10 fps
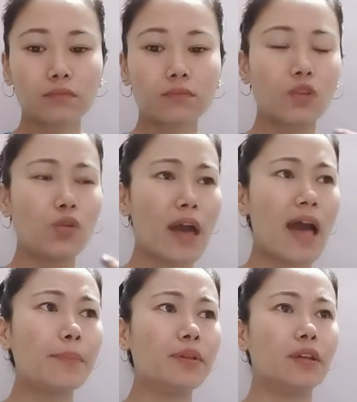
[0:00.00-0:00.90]
You're
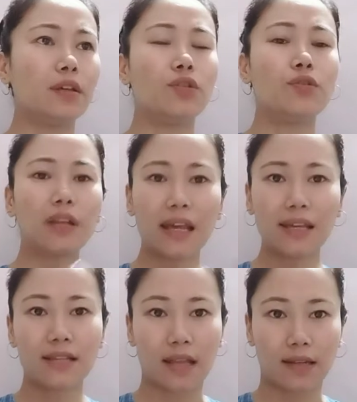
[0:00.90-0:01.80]
happy, you
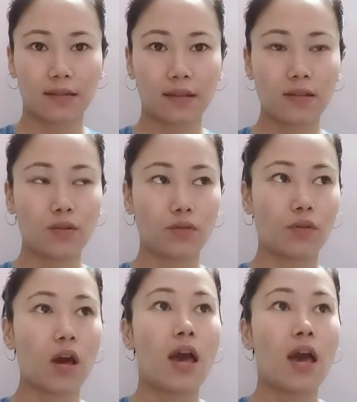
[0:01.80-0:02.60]
realize that, yes or no?